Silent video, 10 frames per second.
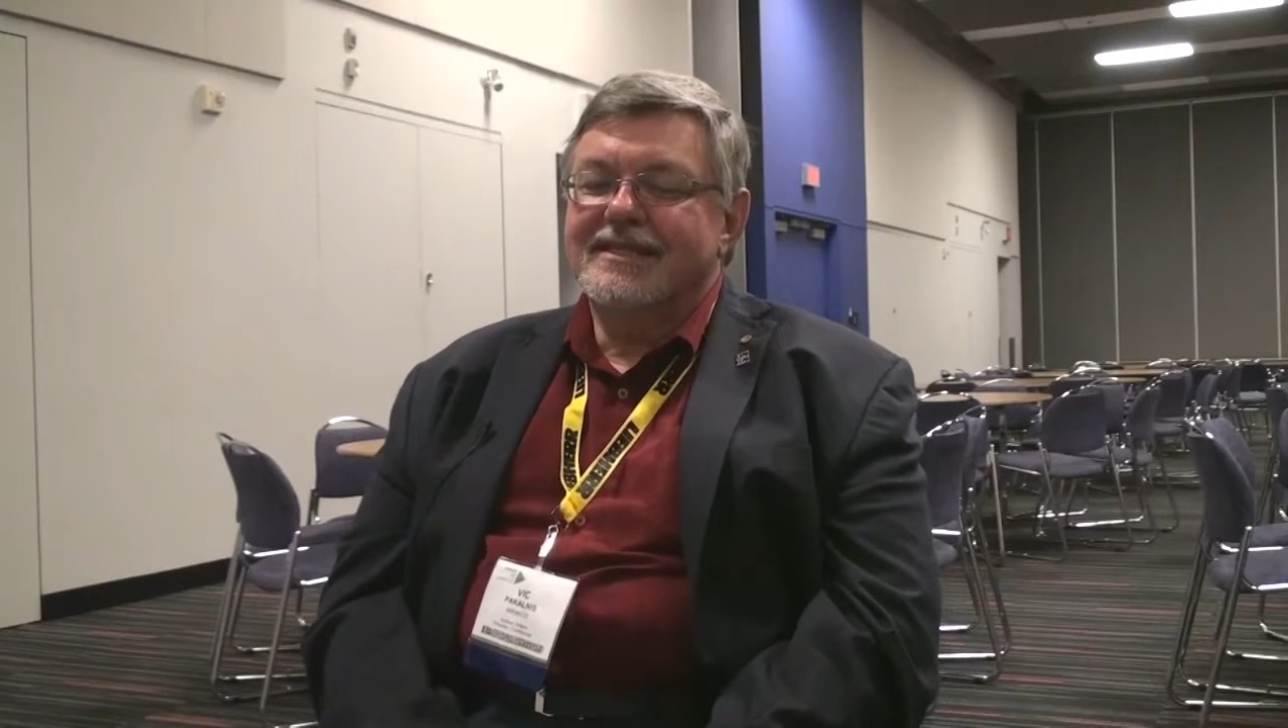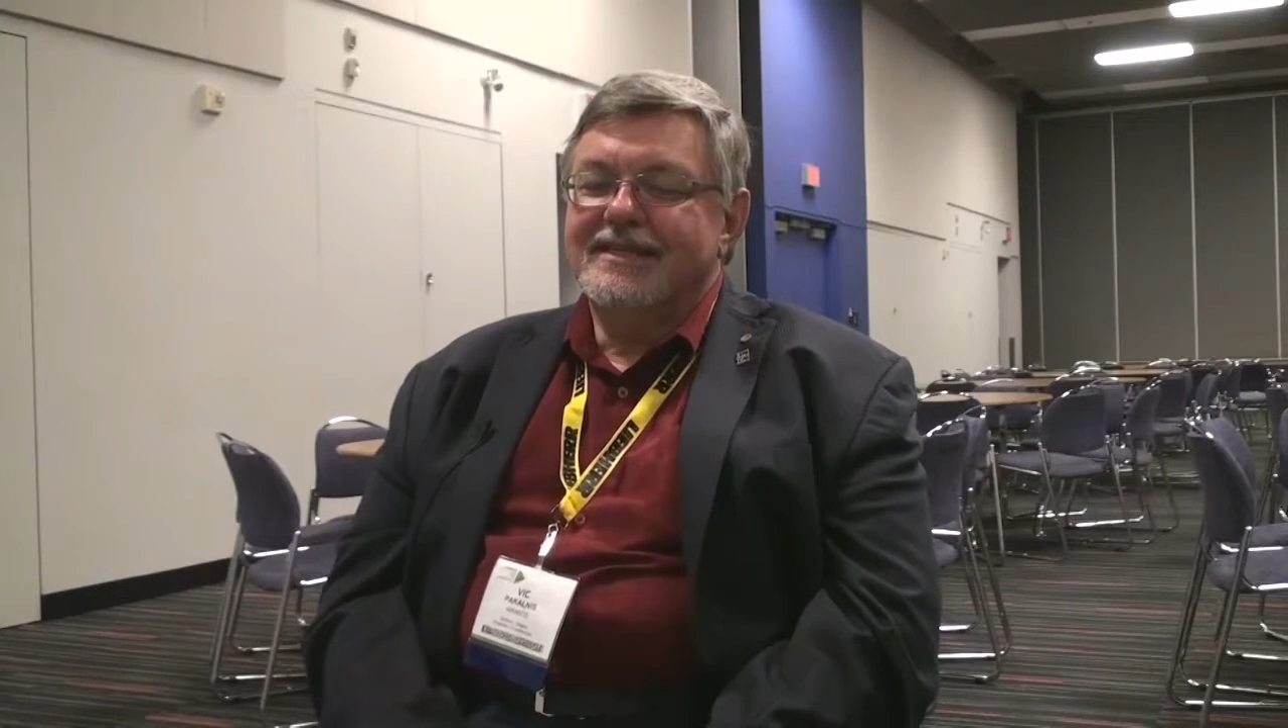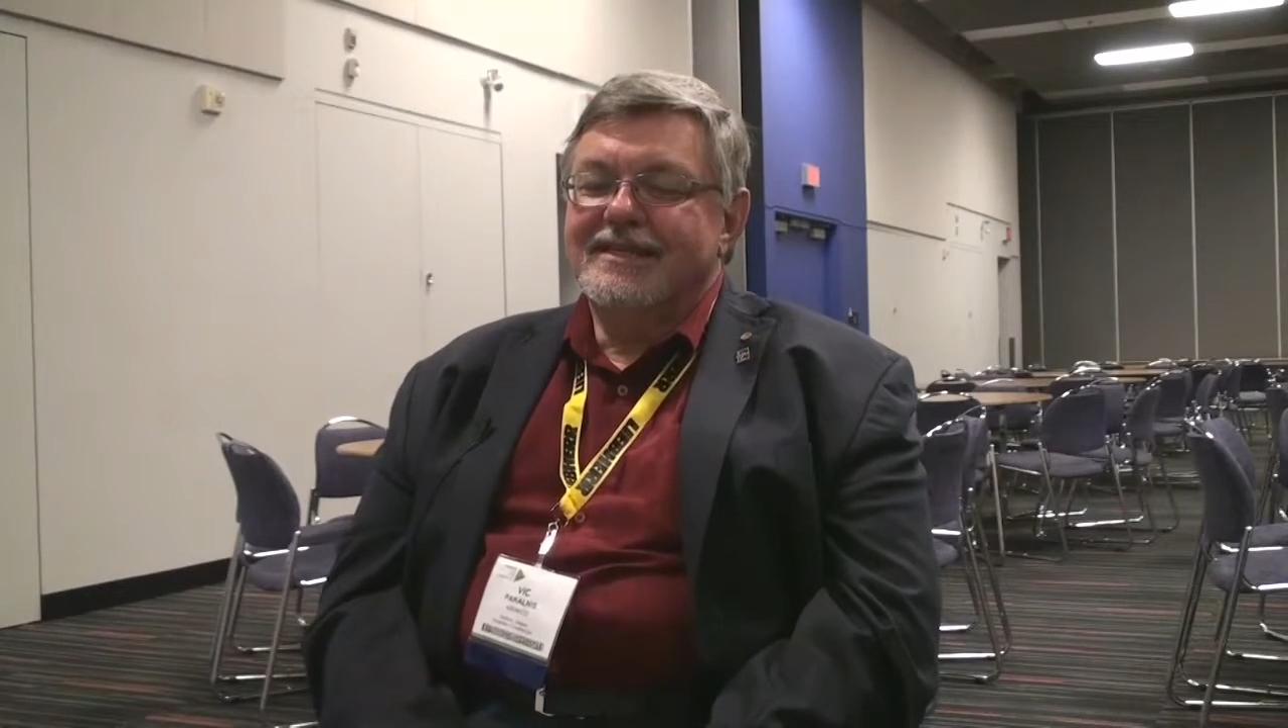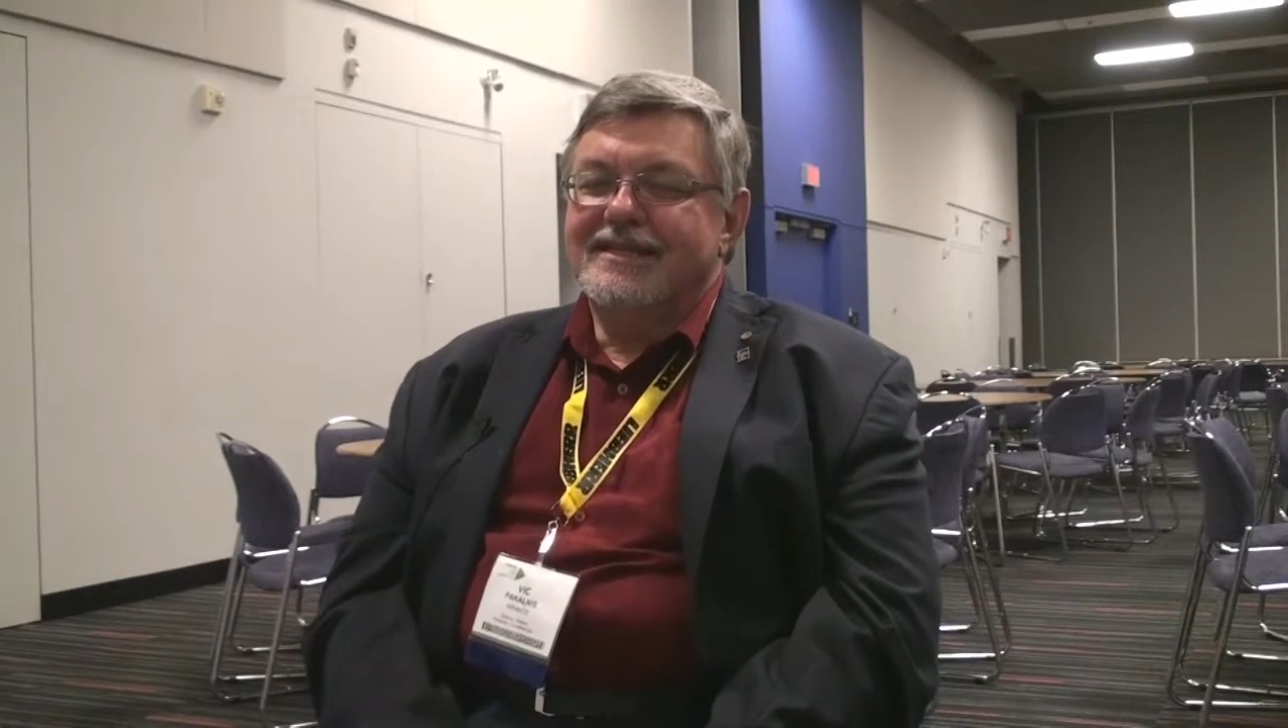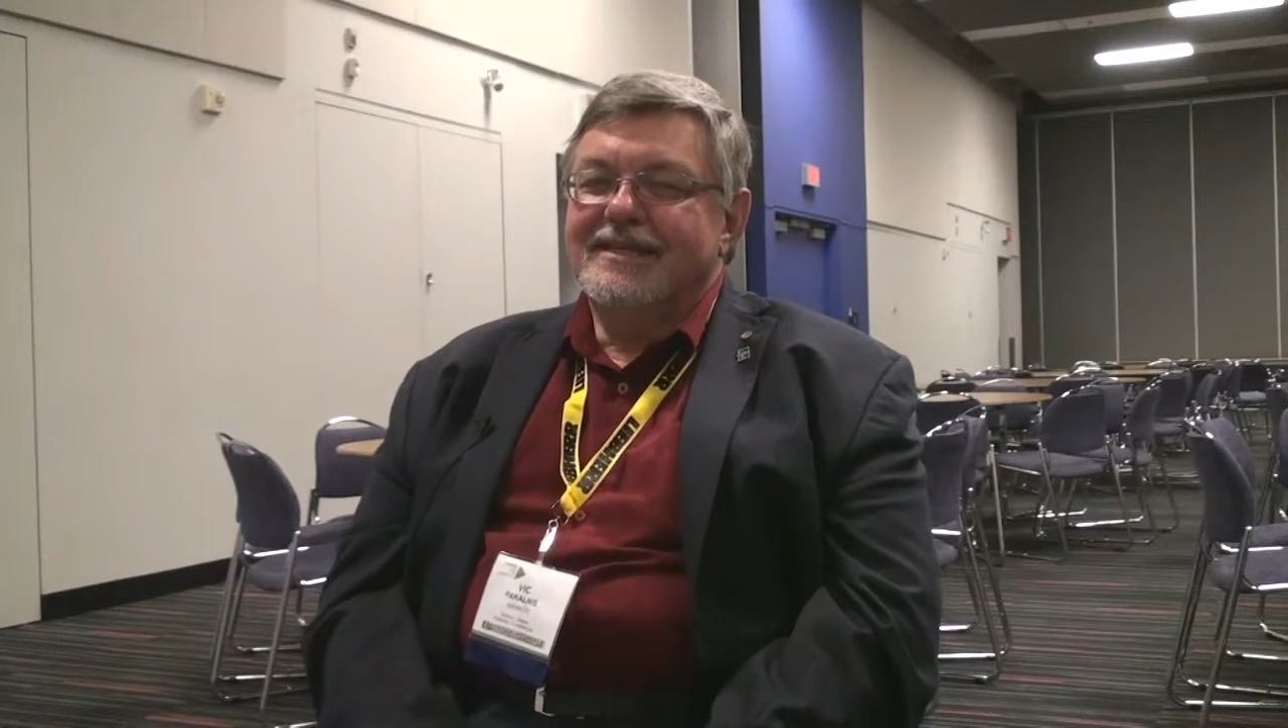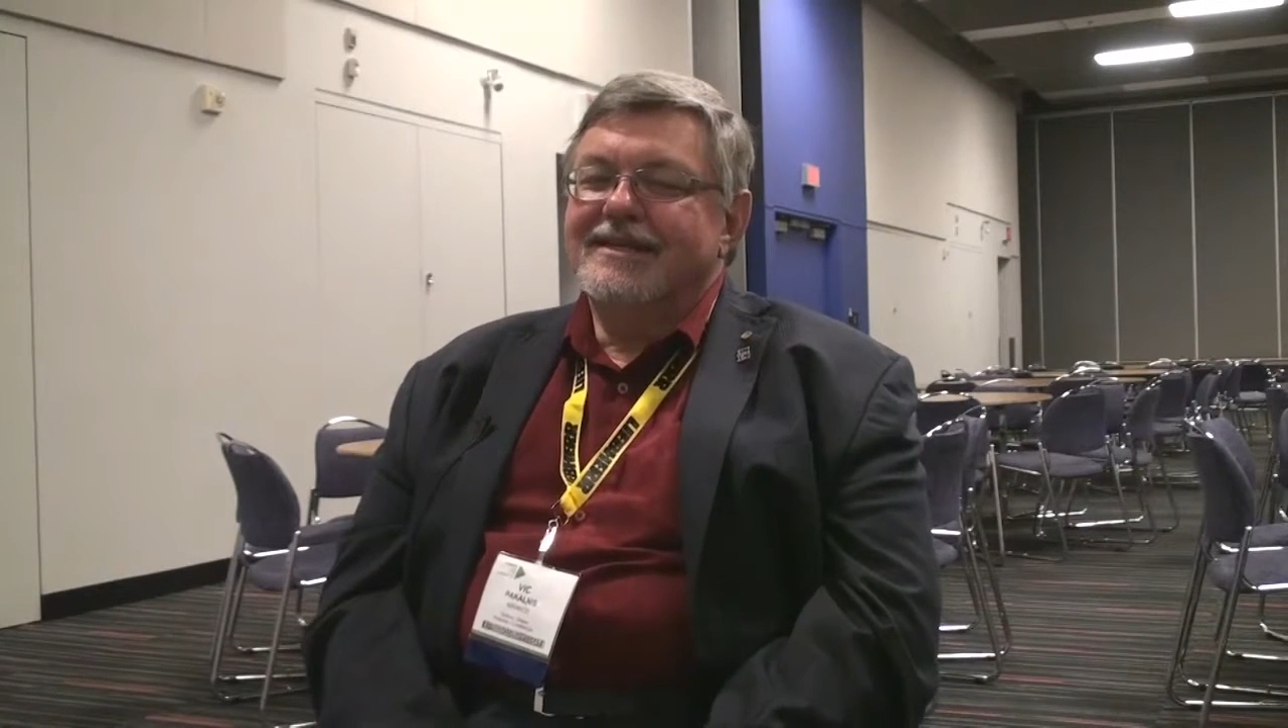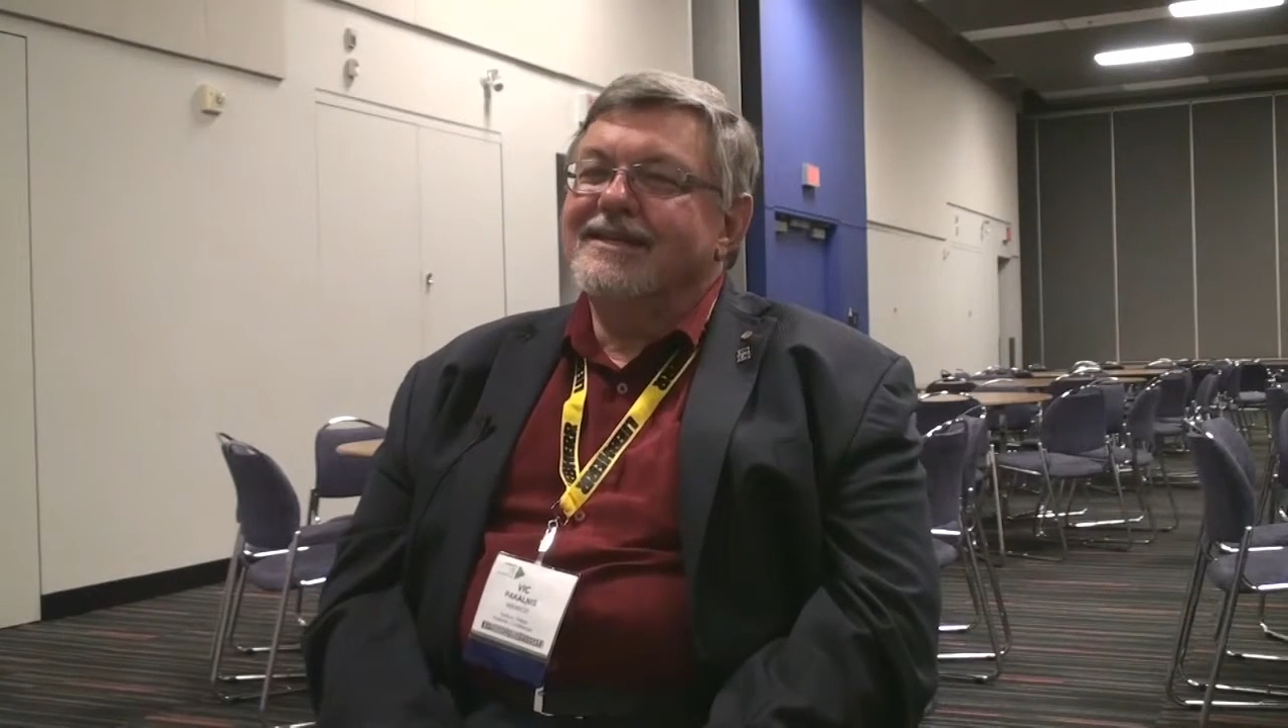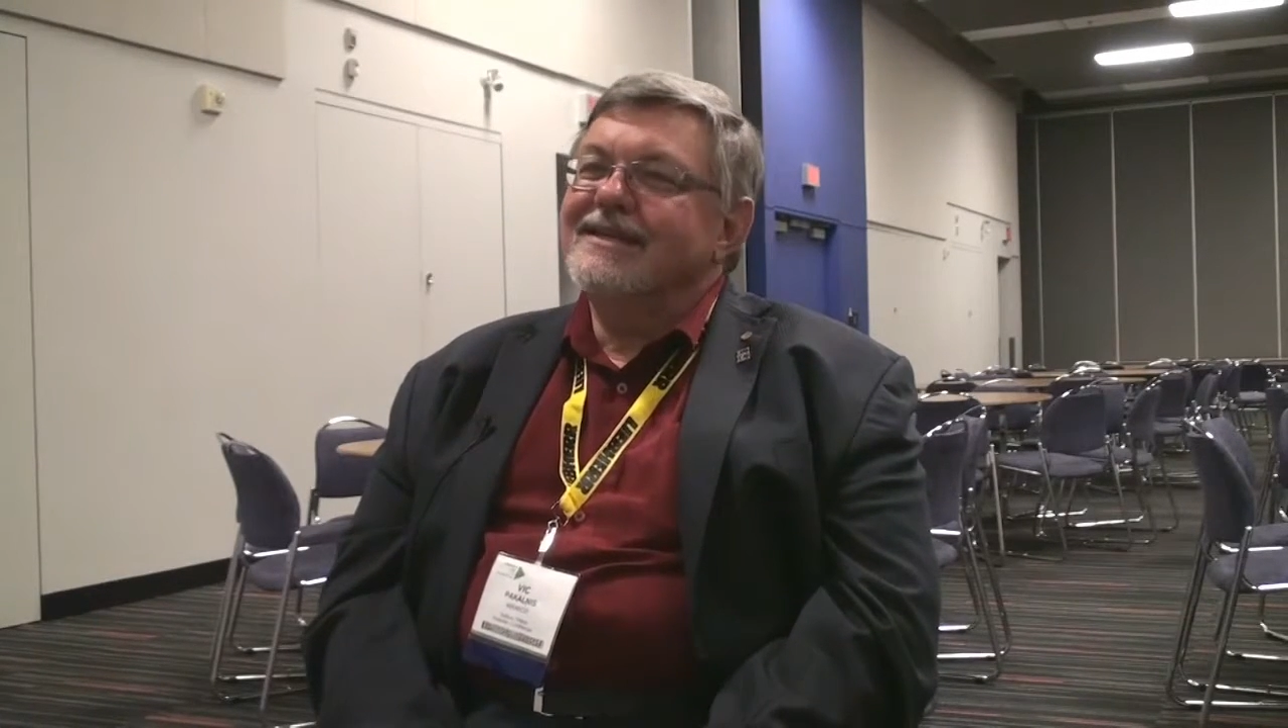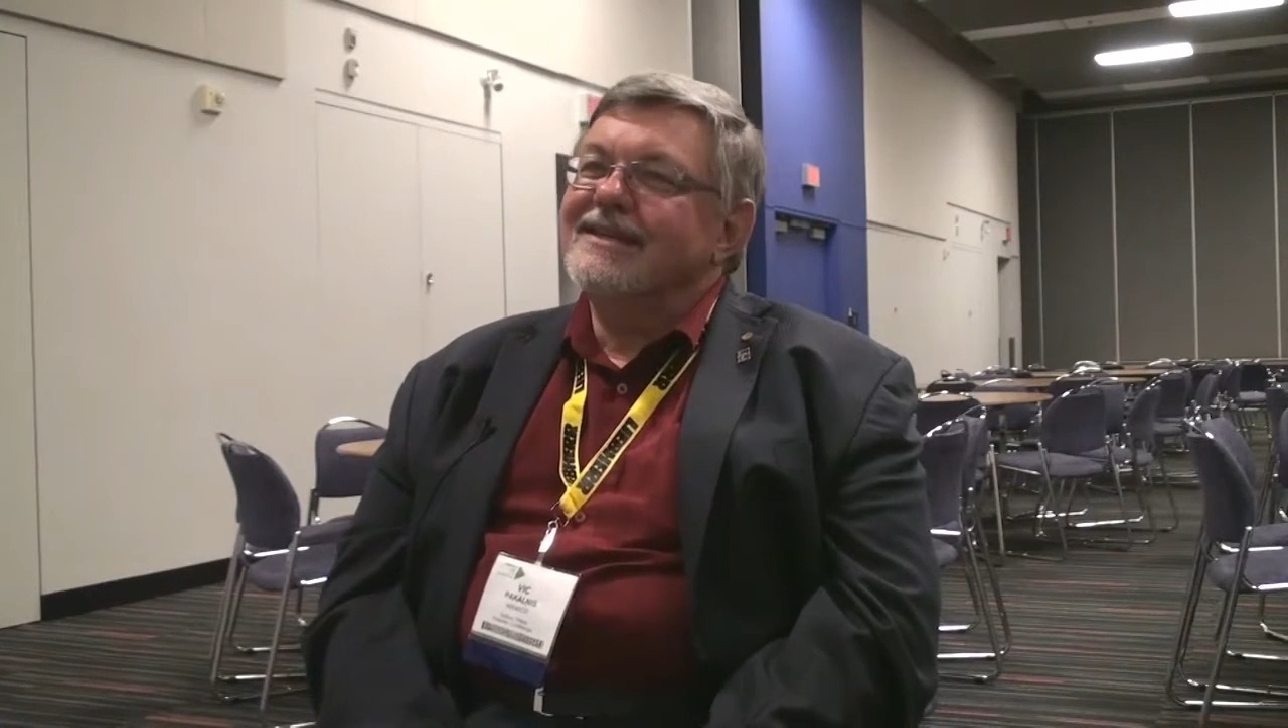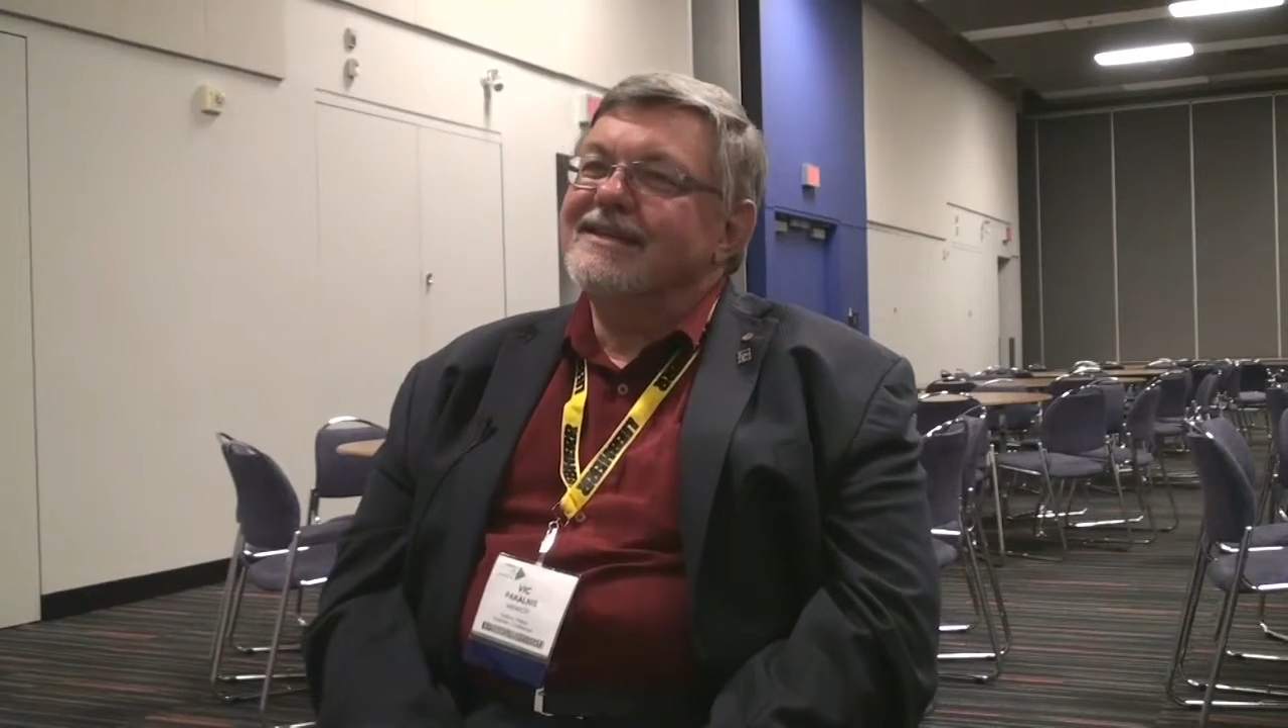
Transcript: in in mining,